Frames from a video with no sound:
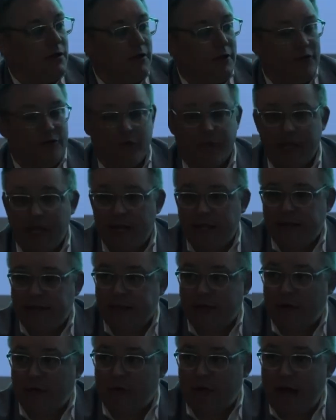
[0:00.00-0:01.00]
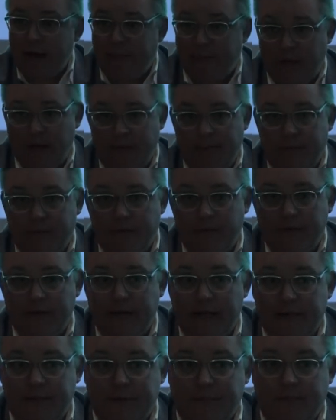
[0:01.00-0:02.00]
So with that, I think I'll wrap up. We've
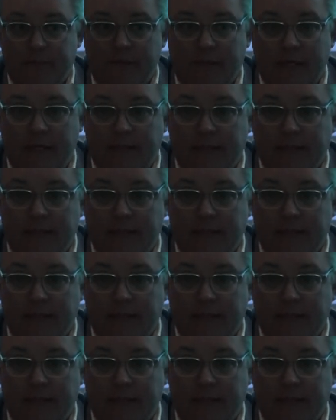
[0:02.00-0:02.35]
got some